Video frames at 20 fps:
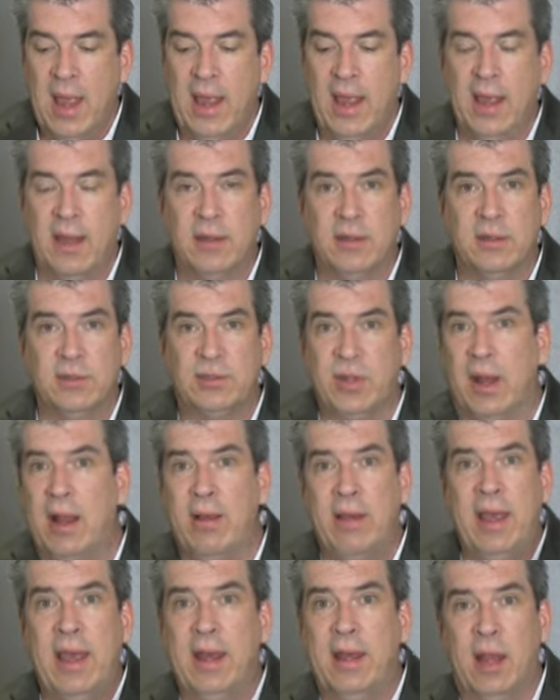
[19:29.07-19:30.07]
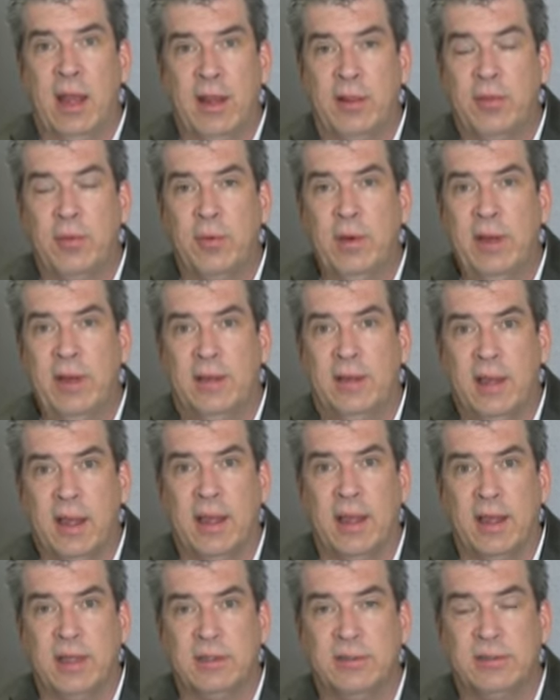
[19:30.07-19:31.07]
And so now I had like 3
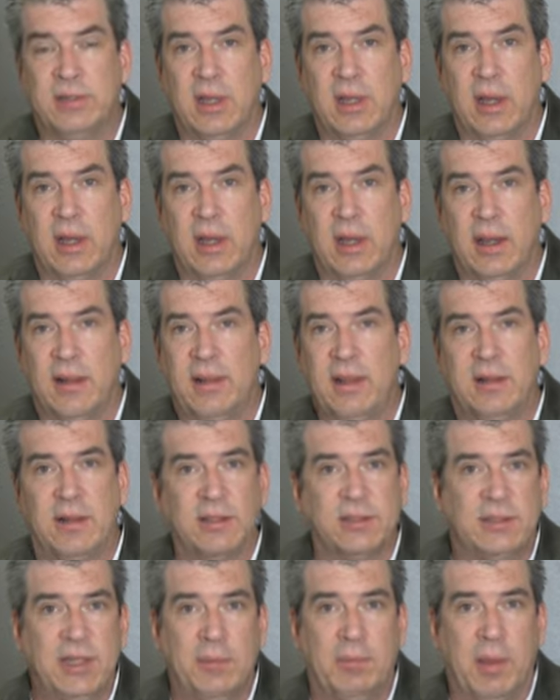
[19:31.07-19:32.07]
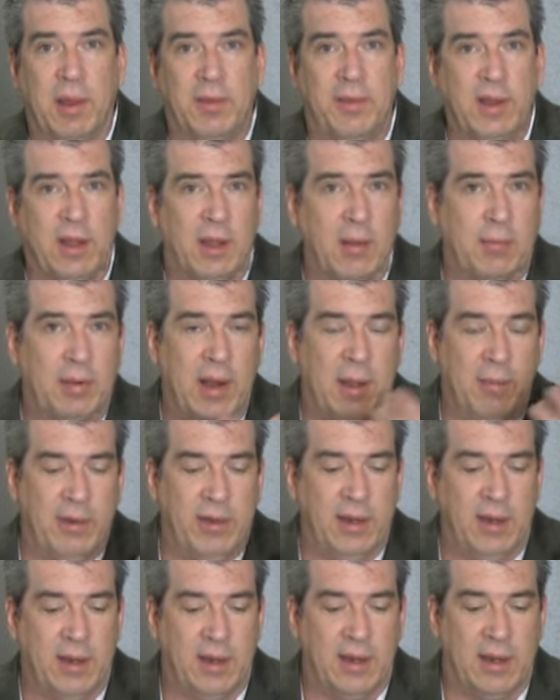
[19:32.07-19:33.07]
tickets. I think the seatbelt ticket probably
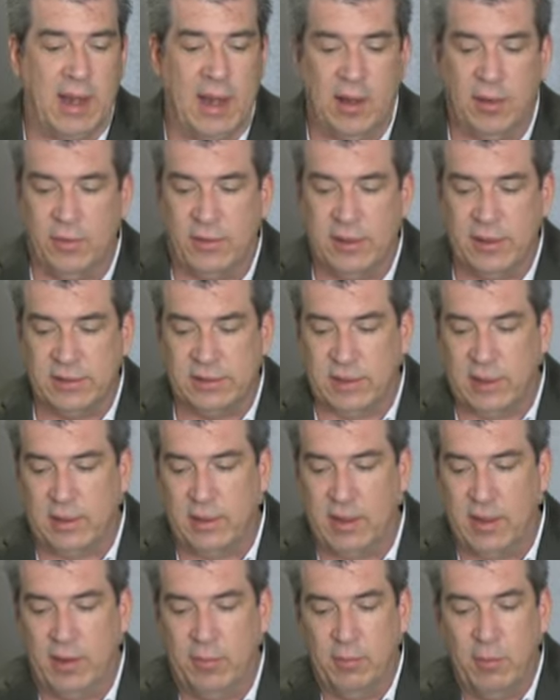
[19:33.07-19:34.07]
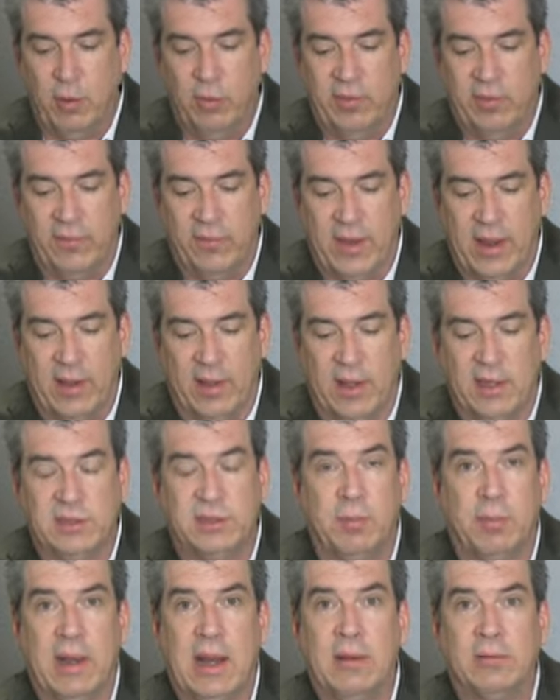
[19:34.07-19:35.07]
didn't count as a moving
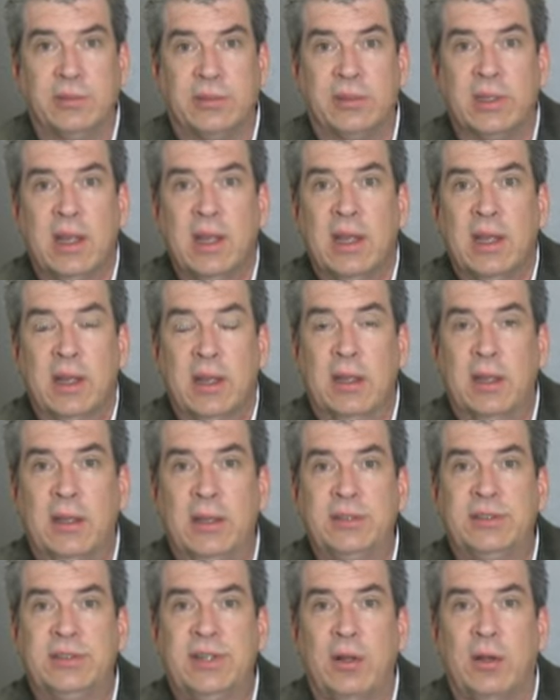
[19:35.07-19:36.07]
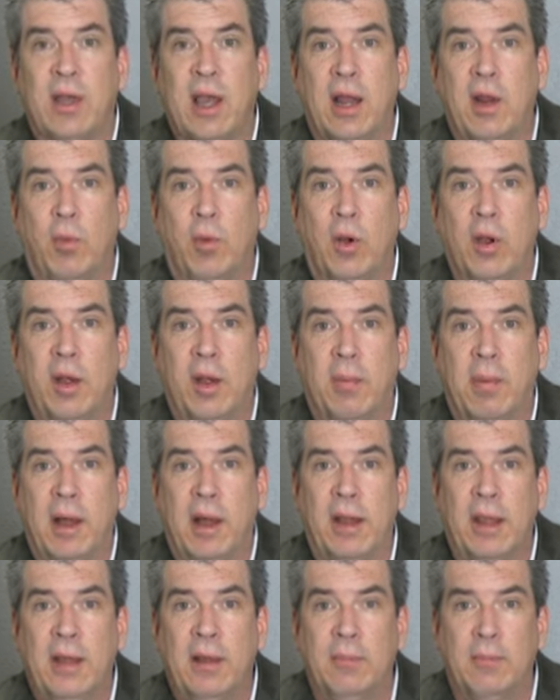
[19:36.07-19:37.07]
violation, but I was still kind of worried
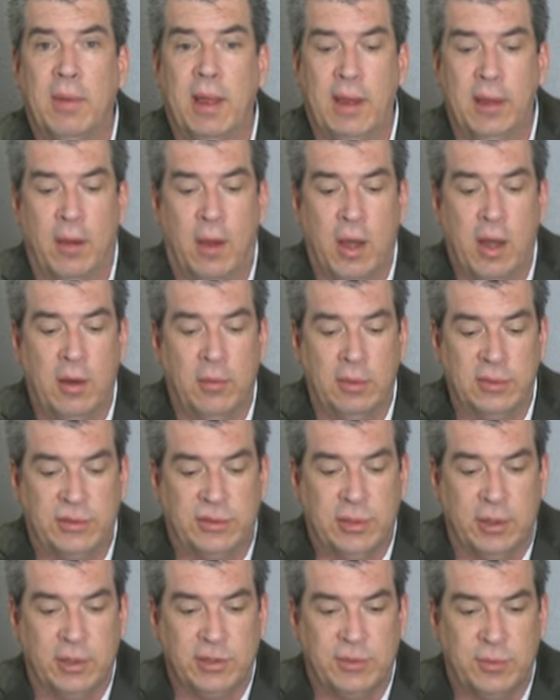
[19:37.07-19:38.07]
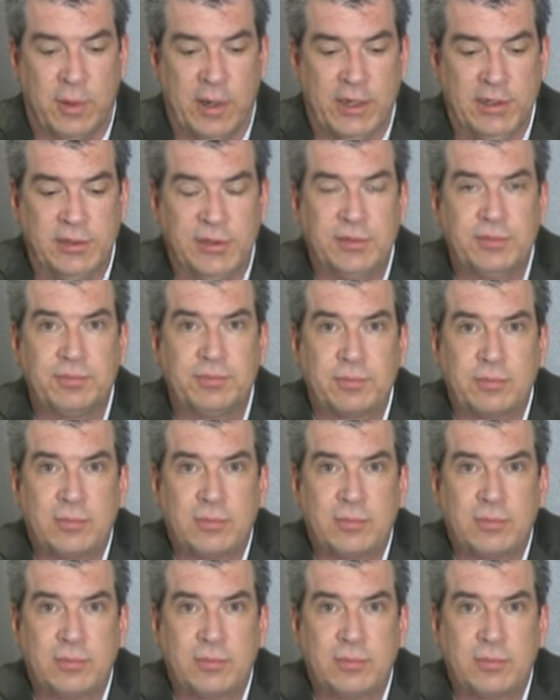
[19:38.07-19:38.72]
about it and my auto insurance rates.